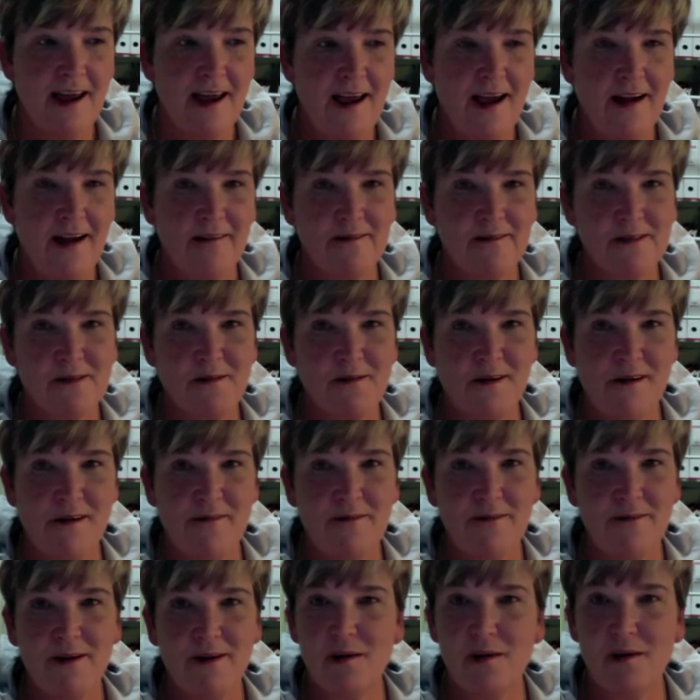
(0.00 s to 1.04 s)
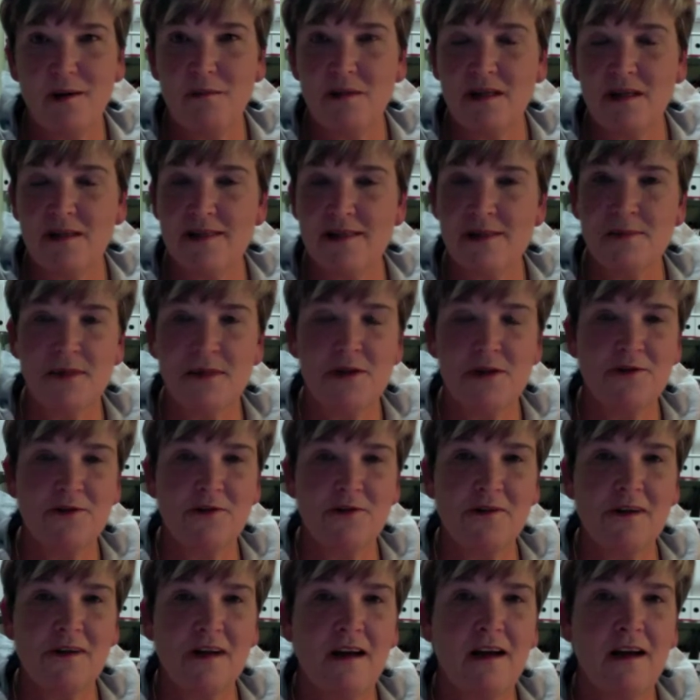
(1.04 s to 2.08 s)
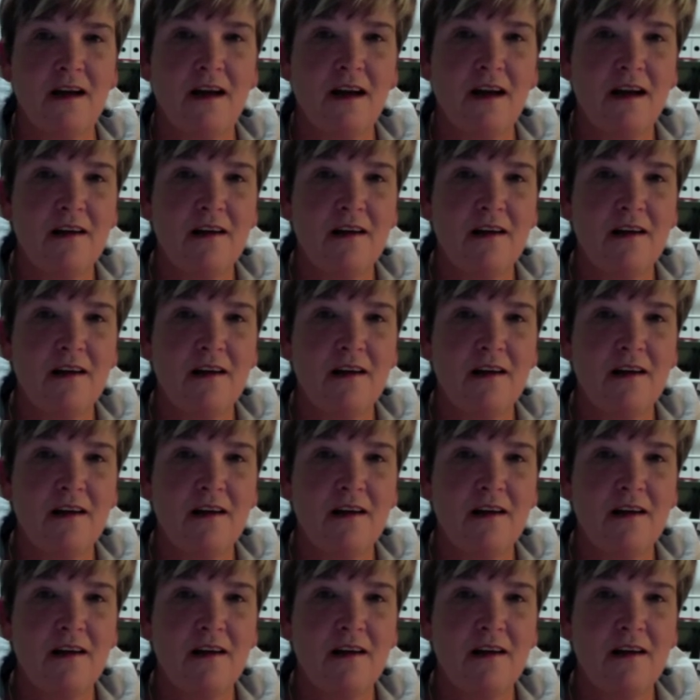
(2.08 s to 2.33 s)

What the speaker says: it was quite funny because my daughter